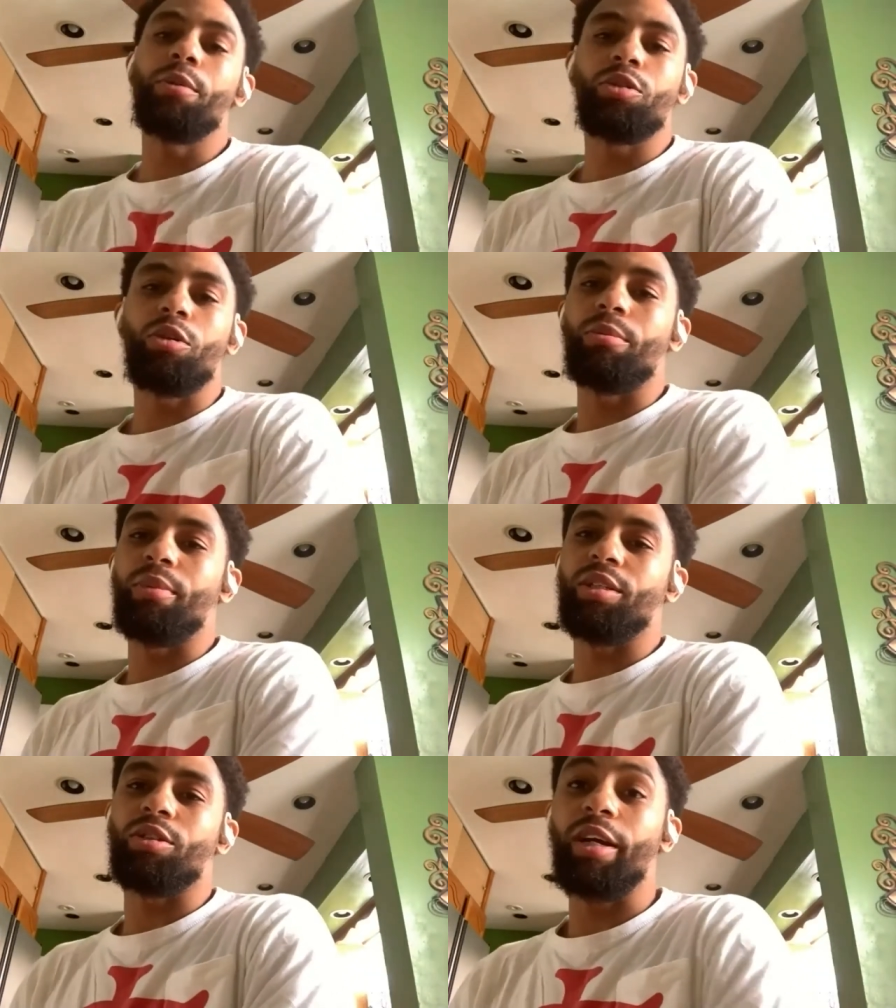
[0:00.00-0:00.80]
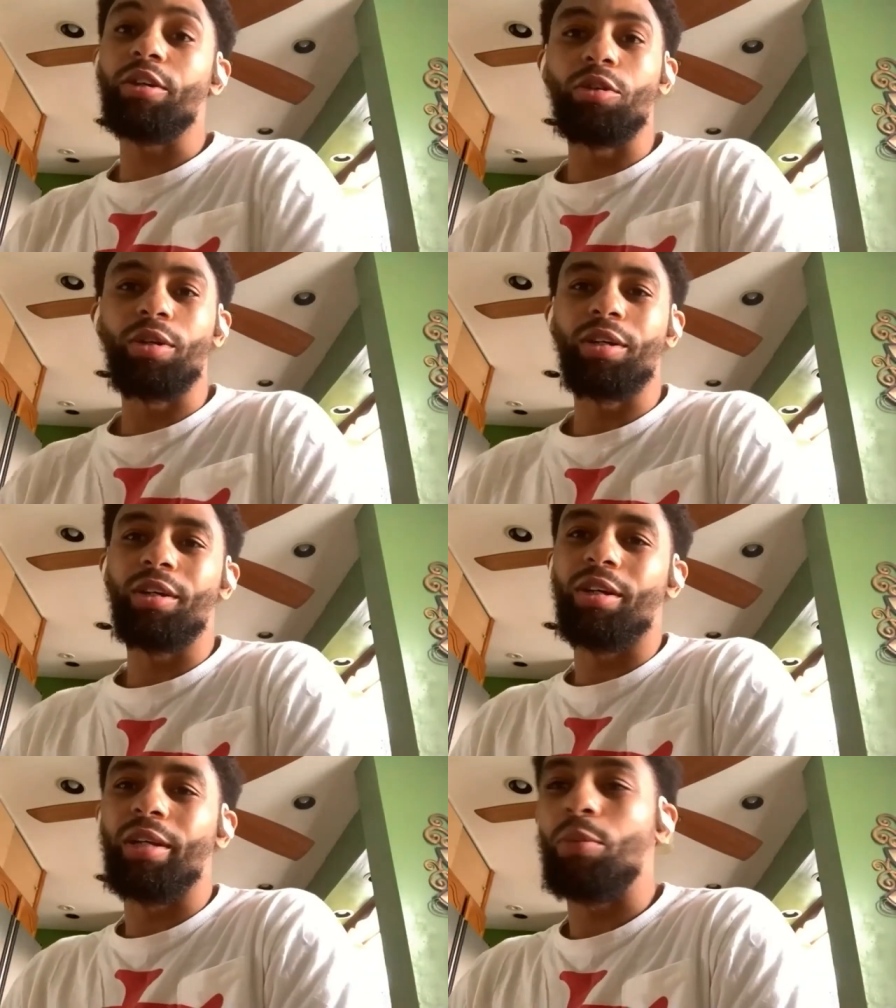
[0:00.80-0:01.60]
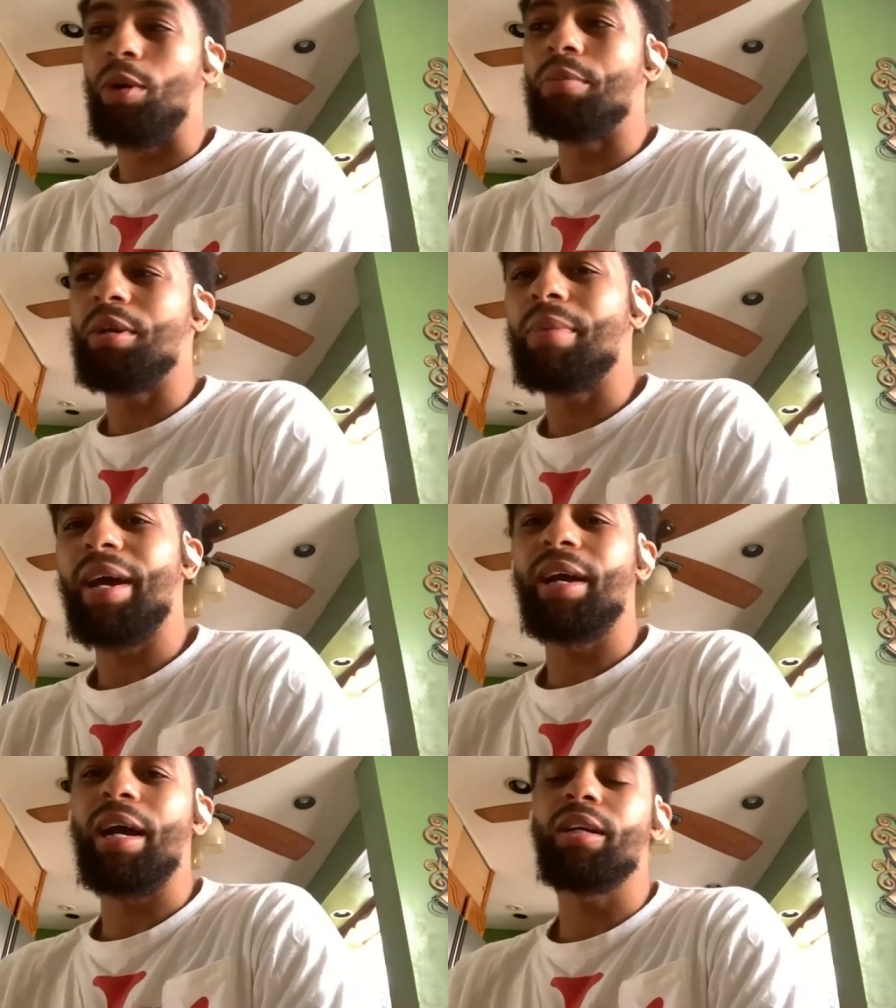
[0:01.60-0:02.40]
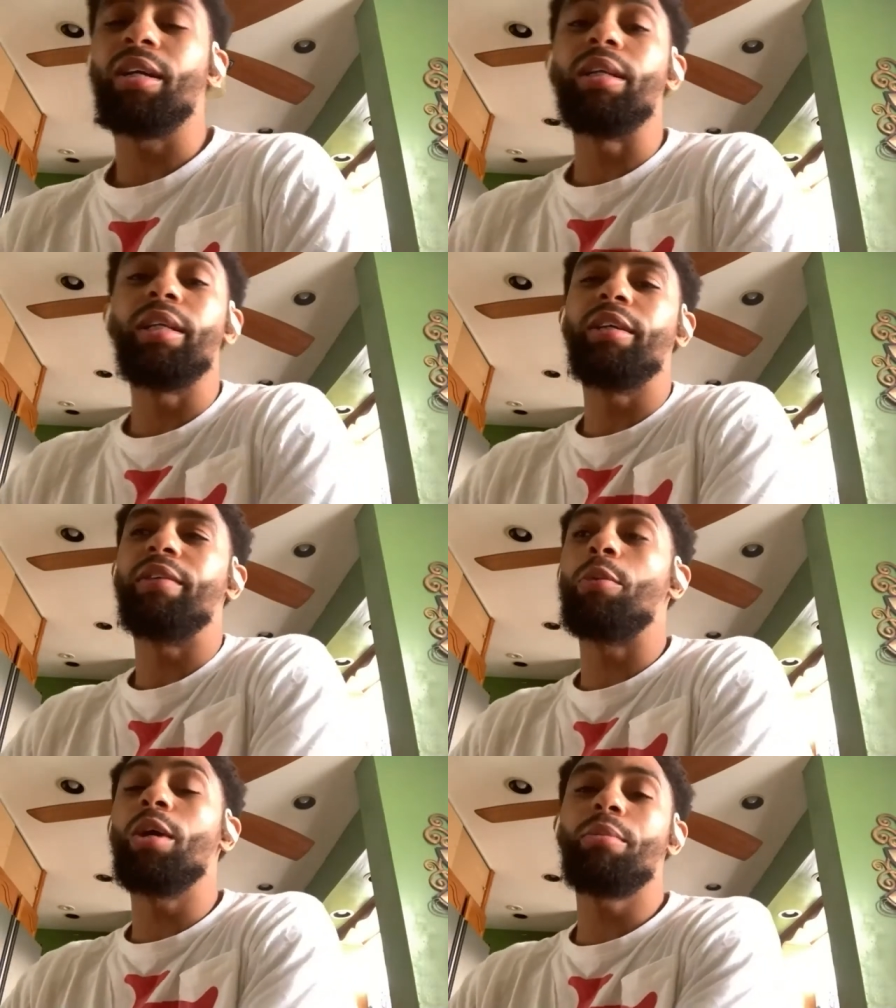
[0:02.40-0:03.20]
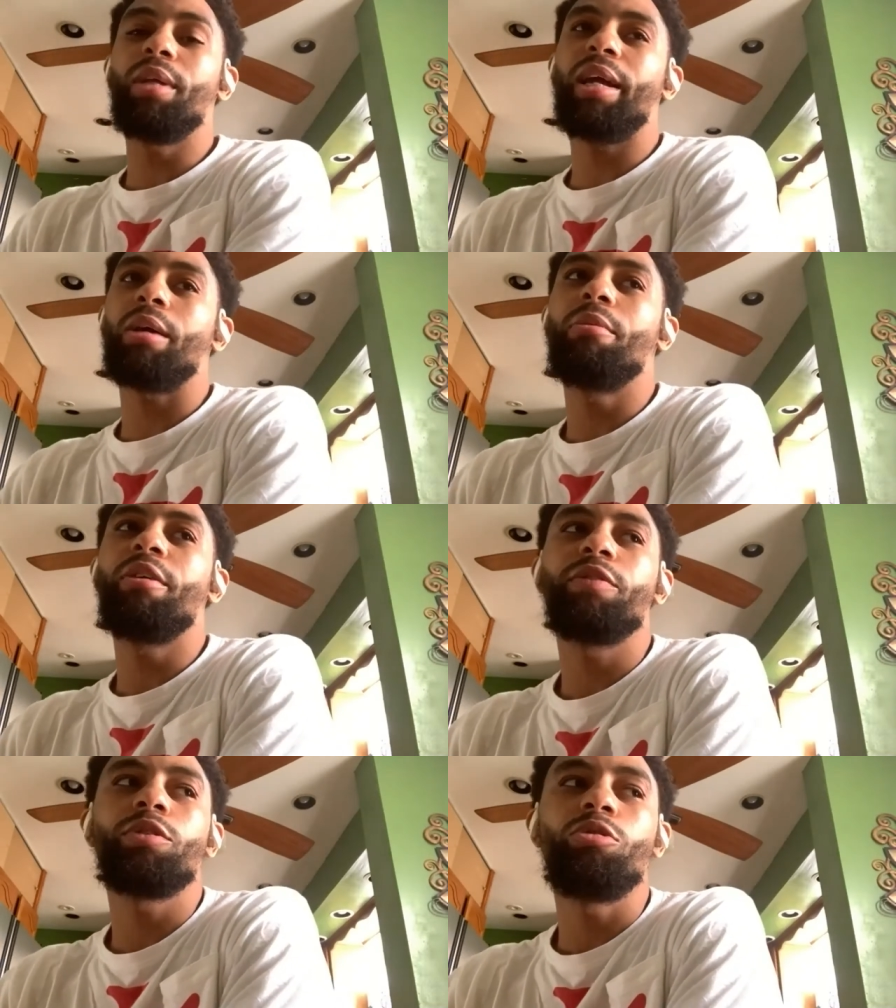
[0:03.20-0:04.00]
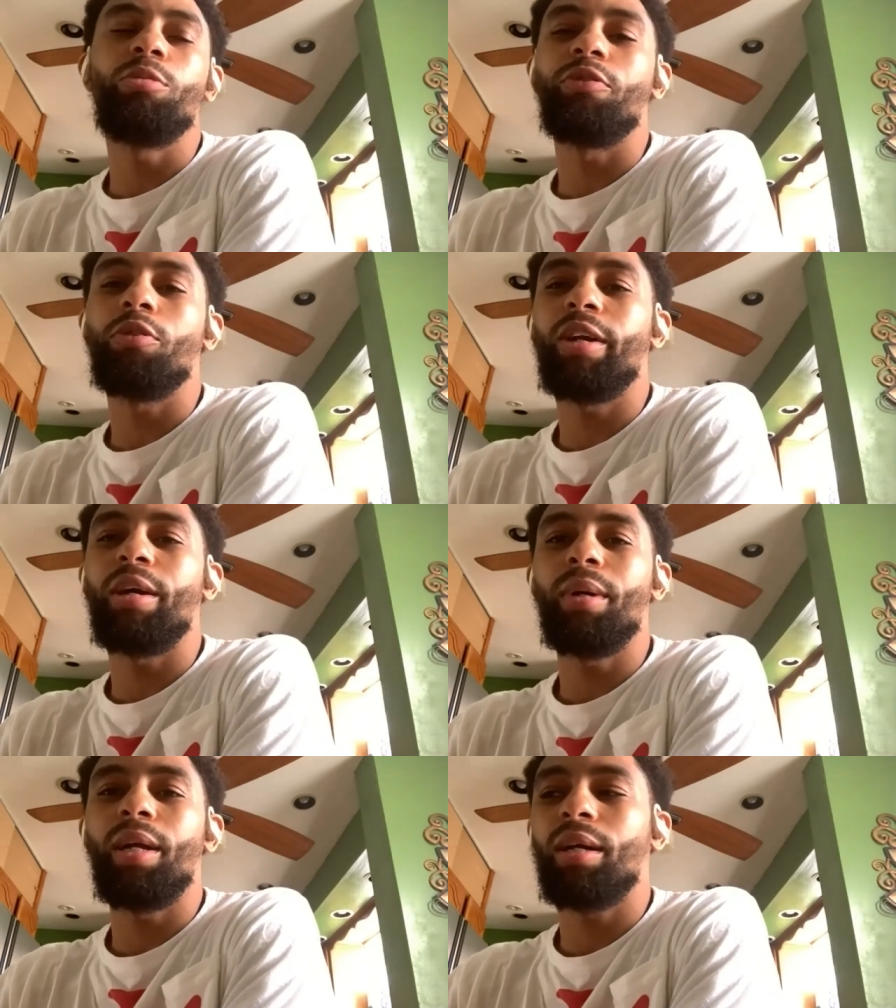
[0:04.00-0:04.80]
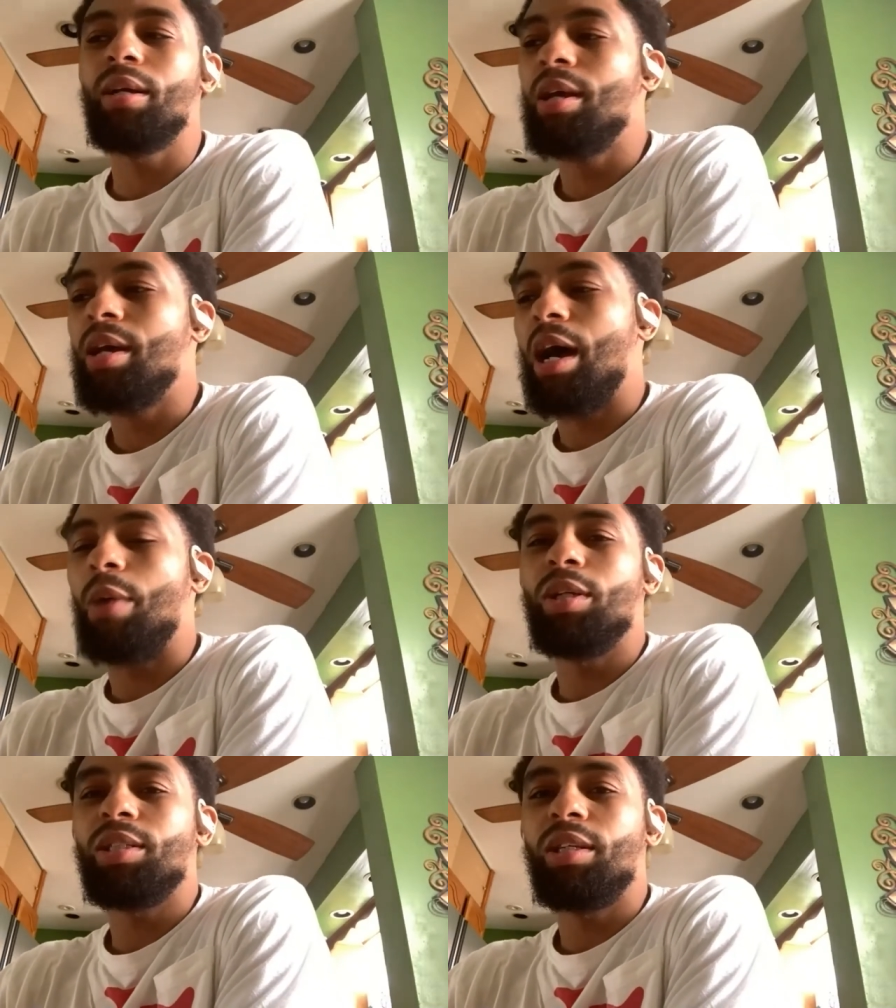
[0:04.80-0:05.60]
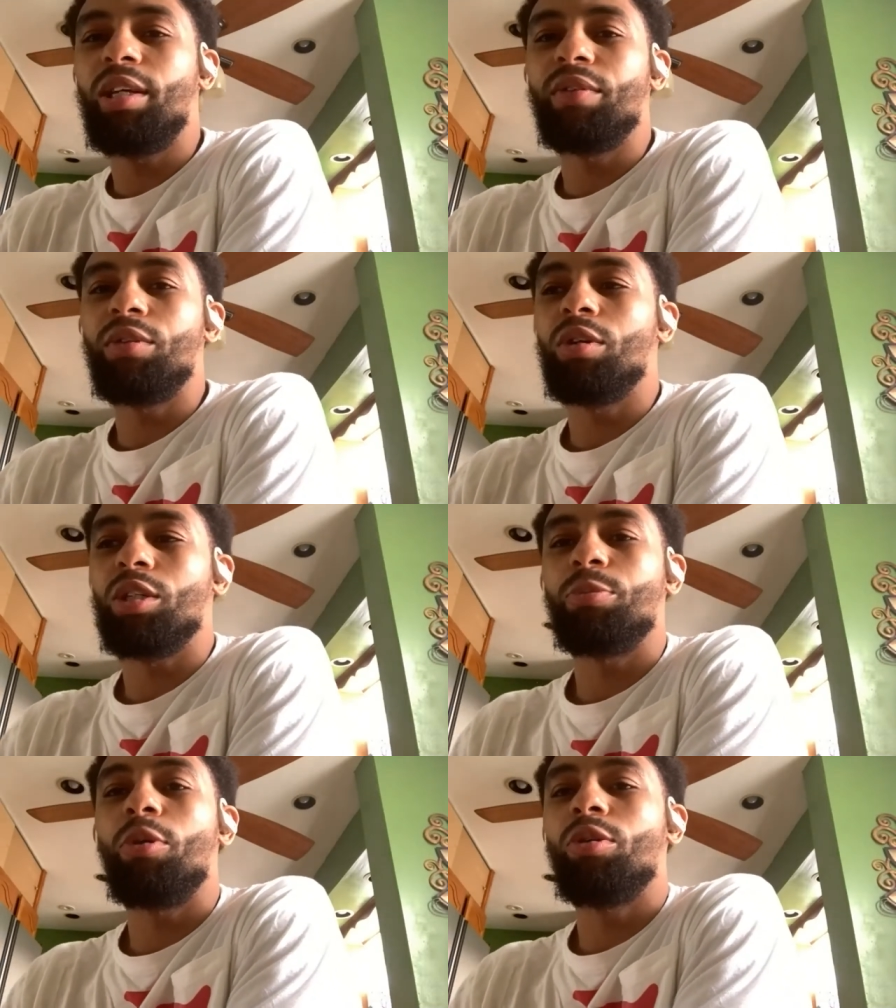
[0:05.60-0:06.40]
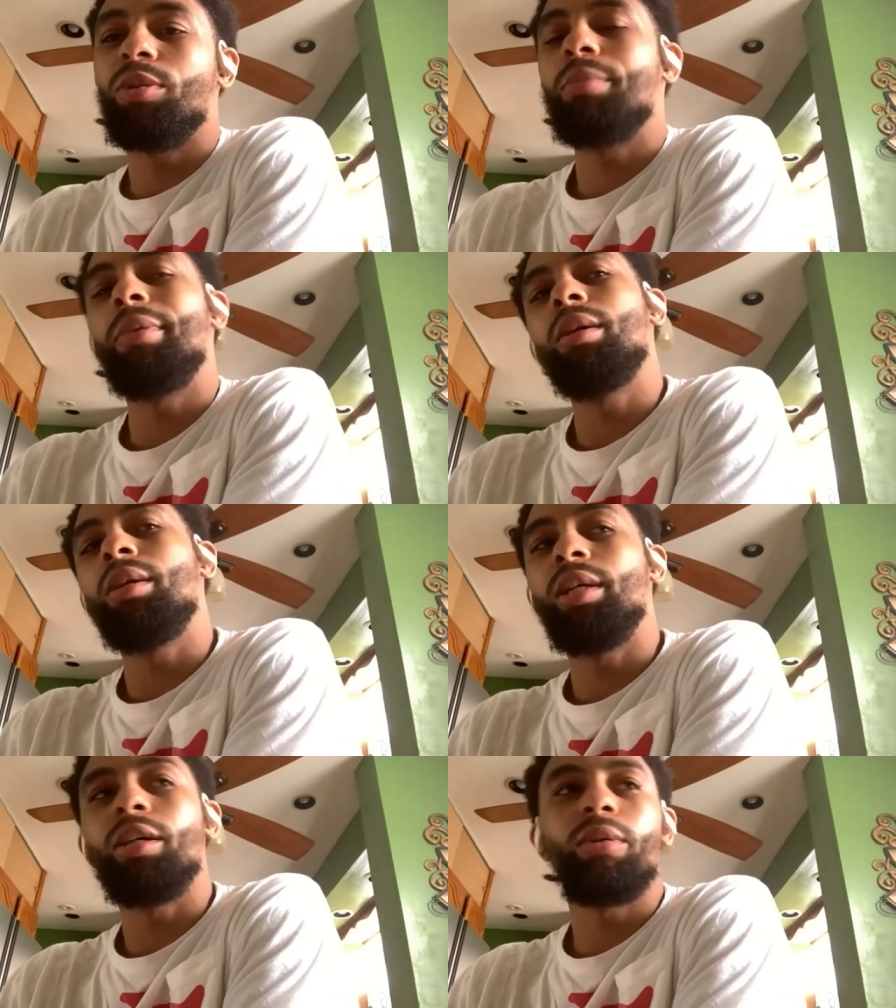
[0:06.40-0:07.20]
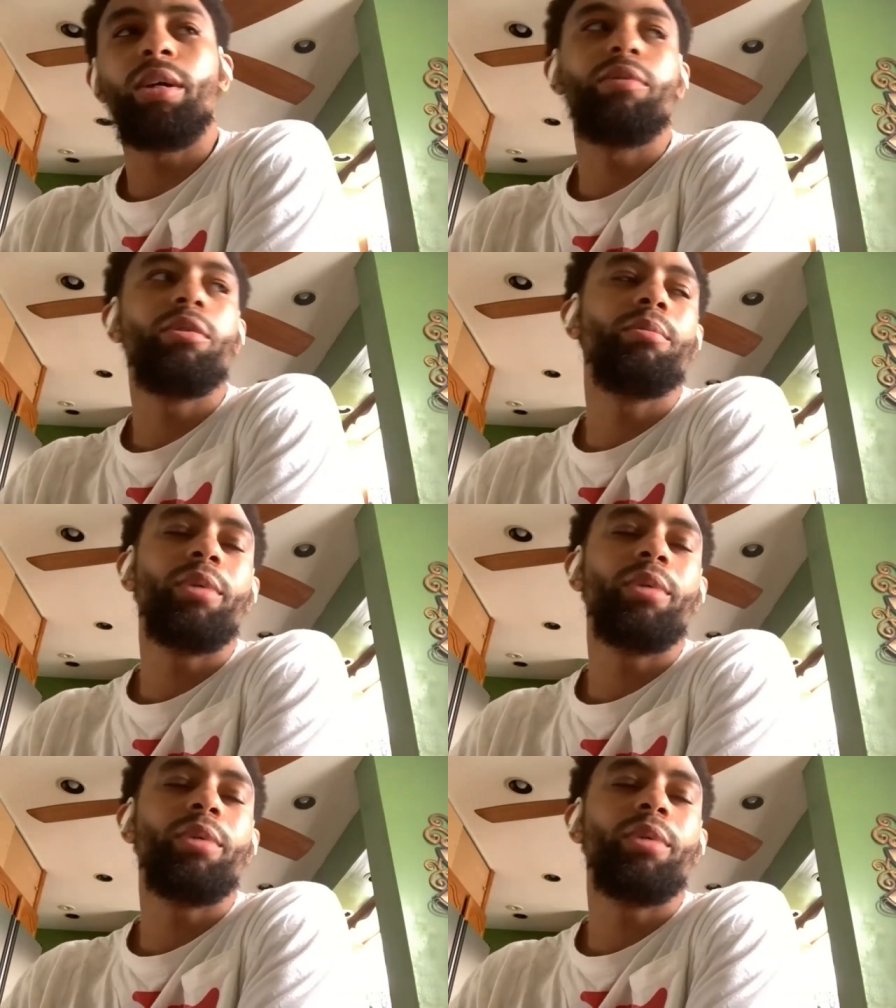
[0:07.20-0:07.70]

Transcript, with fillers: FIBA tournament. So they're doing good. They wanted me back. I couldn't leave. They wanted me like a month or two before that, but I wasn't leaving, because Poland was a better league or whatever.